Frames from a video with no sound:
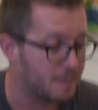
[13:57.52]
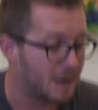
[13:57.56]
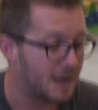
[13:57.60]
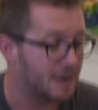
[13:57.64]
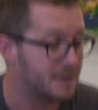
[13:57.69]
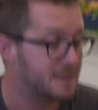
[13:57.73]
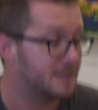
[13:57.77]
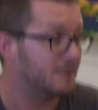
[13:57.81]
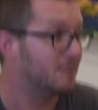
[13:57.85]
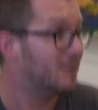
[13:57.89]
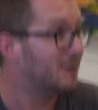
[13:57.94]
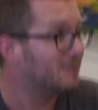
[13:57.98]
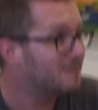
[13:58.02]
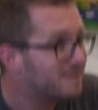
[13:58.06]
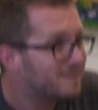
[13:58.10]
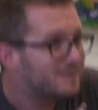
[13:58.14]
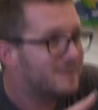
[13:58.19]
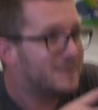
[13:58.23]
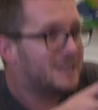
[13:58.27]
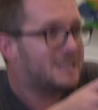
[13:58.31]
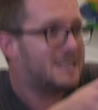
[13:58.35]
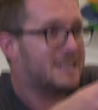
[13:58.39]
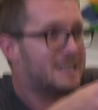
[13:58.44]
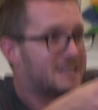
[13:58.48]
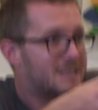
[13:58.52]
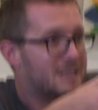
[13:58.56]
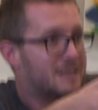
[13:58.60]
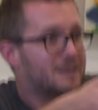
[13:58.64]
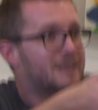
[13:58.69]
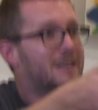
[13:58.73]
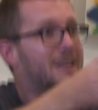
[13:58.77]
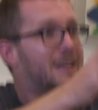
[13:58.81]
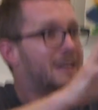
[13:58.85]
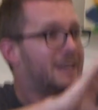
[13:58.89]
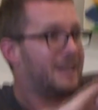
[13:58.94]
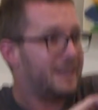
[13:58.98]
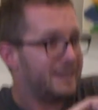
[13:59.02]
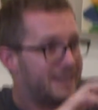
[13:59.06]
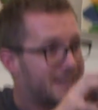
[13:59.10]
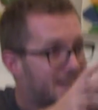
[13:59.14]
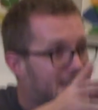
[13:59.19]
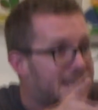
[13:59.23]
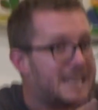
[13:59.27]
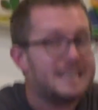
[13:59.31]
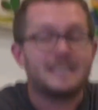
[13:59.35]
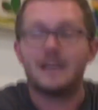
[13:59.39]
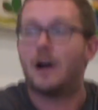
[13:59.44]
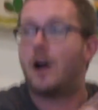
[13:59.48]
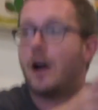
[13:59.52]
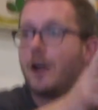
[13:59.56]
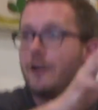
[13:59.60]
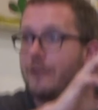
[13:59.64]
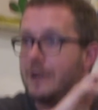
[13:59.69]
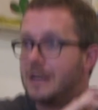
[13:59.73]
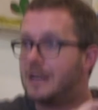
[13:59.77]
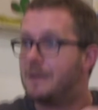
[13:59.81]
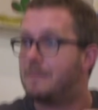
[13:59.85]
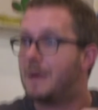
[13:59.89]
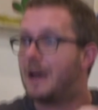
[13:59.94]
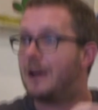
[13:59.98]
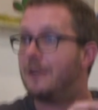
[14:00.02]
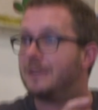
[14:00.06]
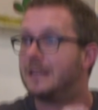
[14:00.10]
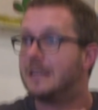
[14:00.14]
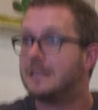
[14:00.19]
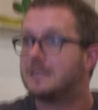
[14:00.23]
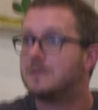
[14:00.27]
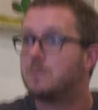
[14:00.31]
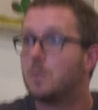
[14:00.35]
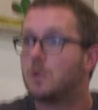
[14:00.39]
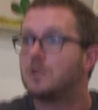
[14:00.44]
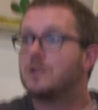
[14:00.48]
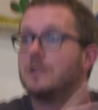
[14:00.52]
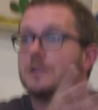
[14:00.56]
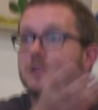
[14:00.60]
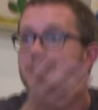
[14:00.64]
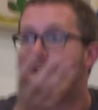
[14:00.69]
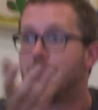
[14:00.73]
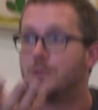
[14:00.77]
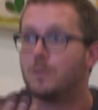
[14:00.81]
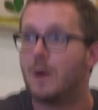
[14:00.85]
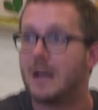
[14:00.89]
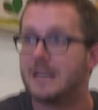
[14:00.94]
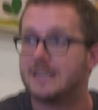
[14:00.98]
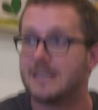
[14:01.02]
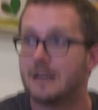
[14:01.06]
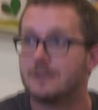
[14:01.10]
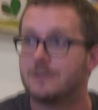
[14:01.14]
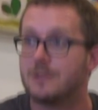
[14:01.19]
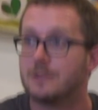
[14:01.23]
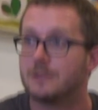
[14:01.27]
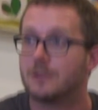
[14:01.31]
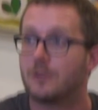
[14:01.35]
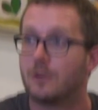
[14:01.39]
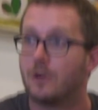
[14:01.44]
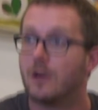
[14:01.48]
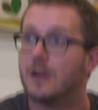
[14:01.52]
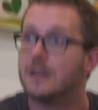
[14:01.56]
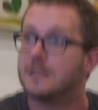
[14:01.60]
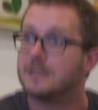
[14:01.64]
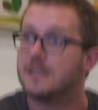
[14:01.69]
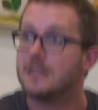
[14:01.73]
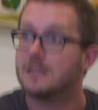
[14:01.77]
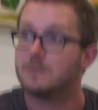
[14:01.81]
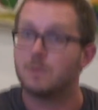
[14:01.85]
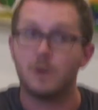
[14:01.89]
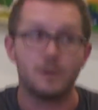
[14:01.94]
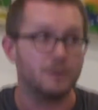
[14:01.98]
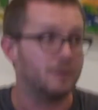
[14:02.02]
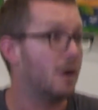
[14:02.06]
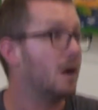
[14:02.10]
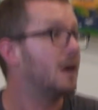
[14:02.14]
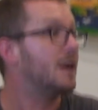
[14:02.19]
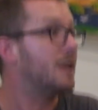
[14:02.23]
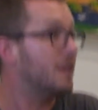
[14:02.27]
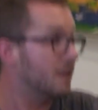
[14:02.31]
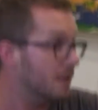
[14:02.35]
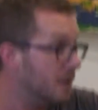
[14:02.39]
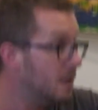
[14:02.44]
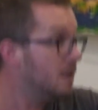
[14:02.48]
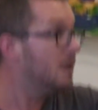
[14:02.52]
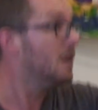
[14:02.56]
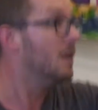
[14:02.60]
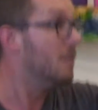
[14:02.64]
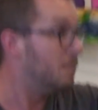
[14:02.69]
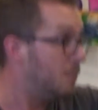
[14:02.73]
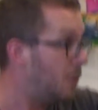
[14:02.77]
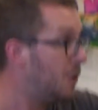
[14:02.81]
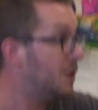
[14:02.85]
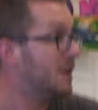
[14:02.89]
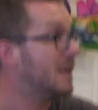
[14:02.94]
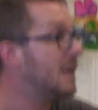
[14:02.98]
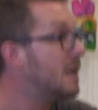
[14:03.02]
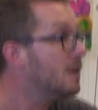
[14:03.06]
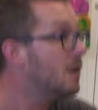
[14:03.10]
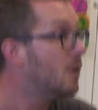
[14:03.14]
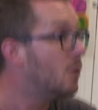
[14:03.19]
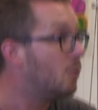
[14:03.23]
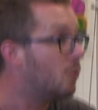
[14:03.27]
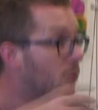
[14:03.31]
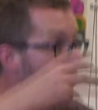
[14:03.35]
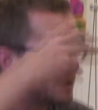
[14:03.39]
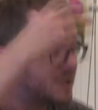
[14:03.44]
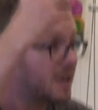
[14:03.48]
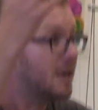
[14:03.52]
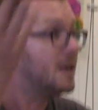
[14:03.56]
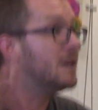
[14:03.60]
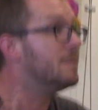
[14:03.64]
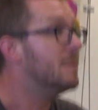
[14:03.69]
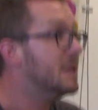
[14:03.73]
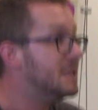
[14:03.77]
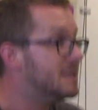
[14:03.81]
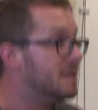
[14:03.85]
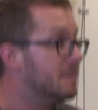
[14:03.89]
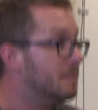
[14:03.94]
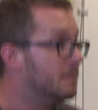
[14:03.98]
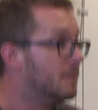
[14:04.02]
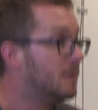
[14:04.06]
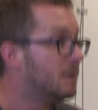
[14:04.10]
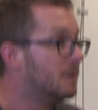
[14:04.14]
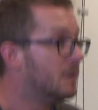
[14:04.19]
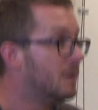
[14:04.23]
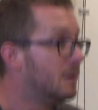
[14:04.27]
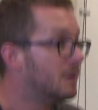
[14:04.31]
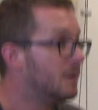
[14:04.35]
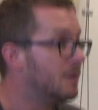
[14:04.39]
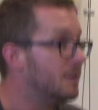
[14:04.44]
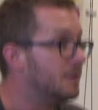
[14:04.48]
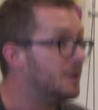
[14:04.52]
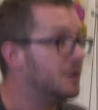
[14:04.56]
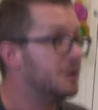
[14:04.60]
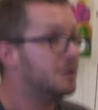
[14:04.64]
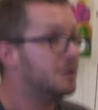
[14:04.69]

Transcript: about it? Well, this is the neat irony about this. What are the two ways out of the crisis? Well, they're either money or dynamism. That